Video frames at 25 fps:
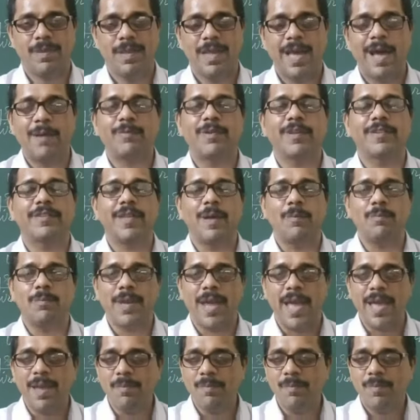After some
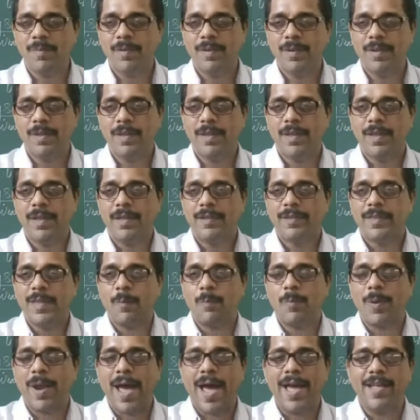time, the
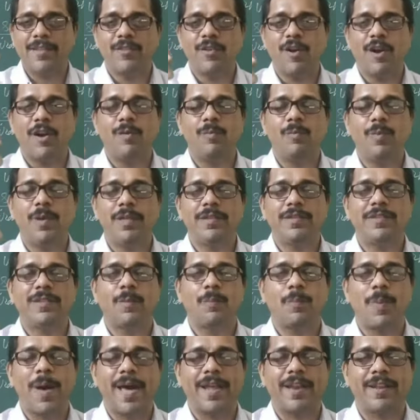branch on which
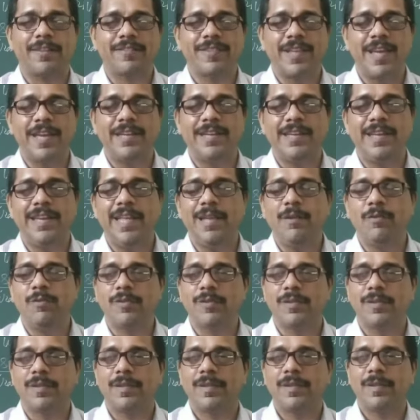the parasite
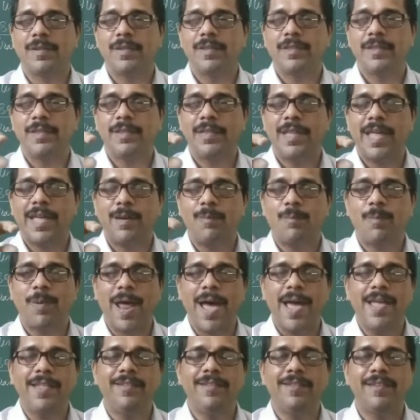lives, that
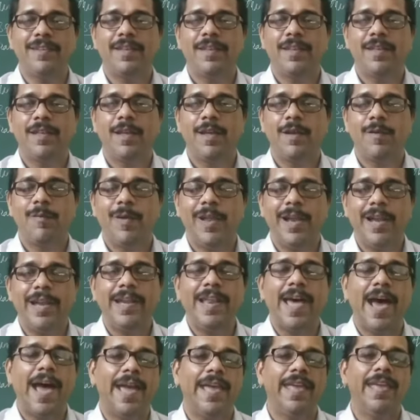branch will
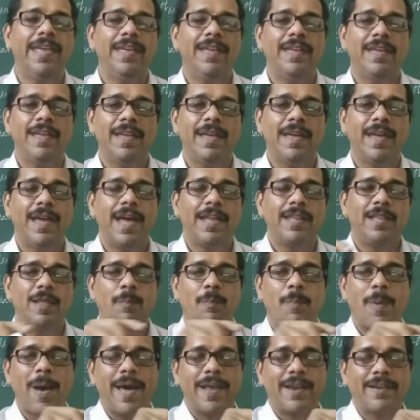die and
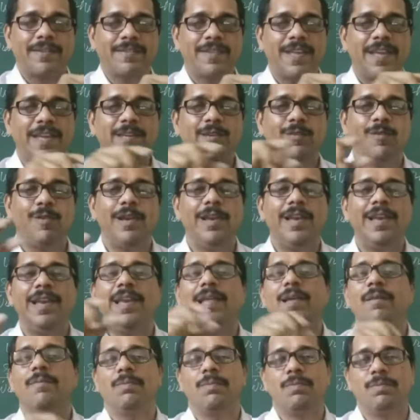the parasite will
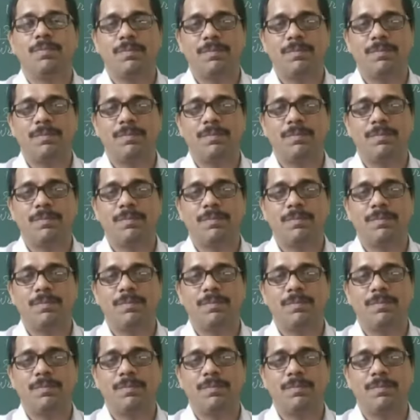live.